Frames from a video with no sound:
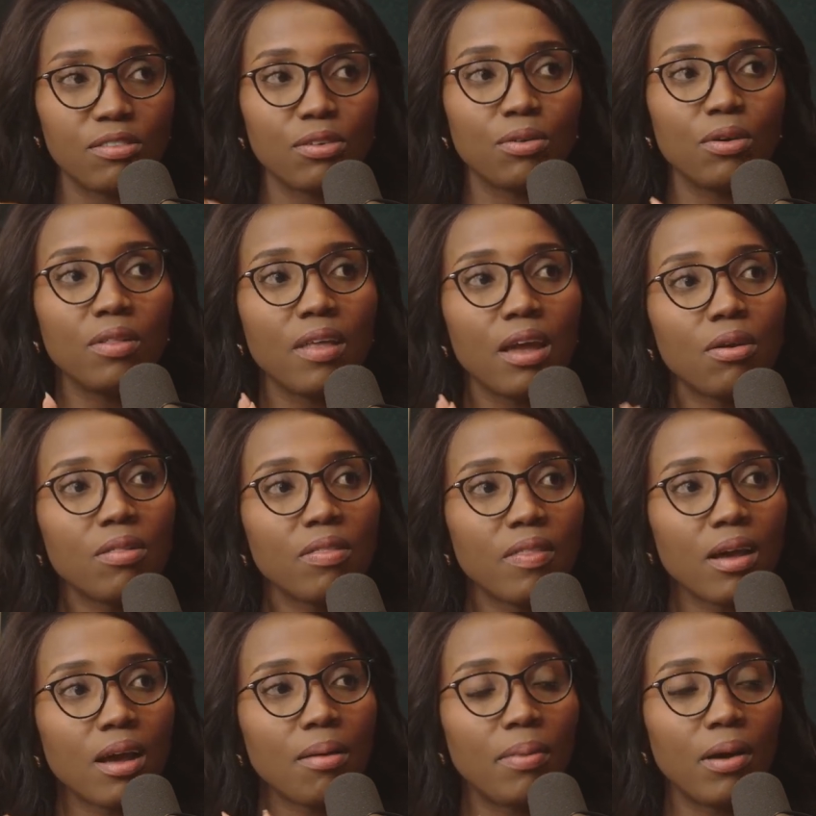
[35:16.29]
So they don't
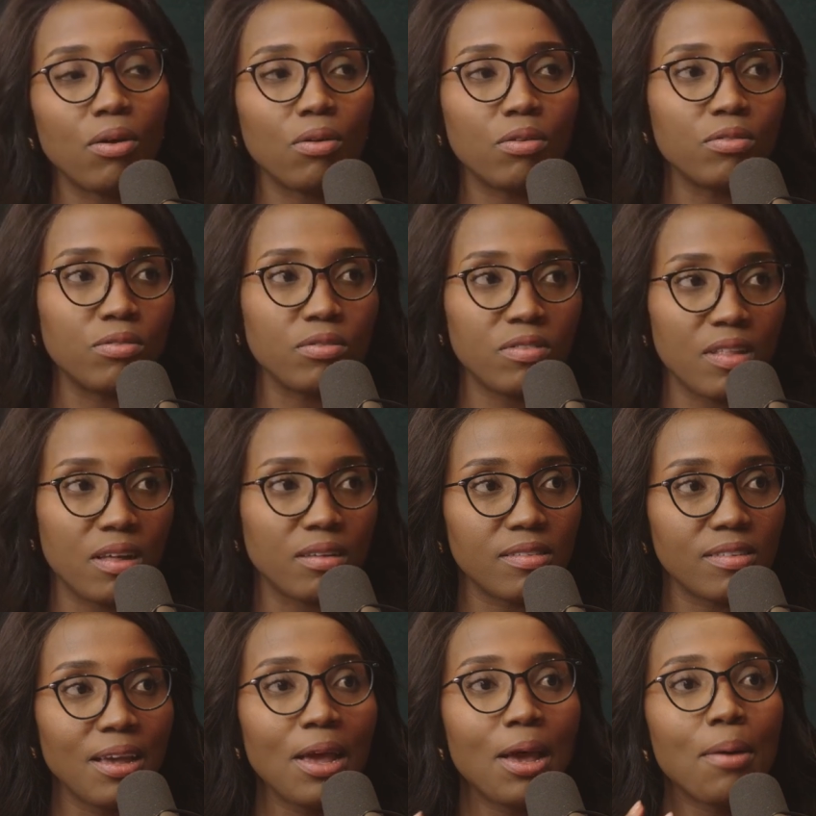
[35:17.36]
think about all those things.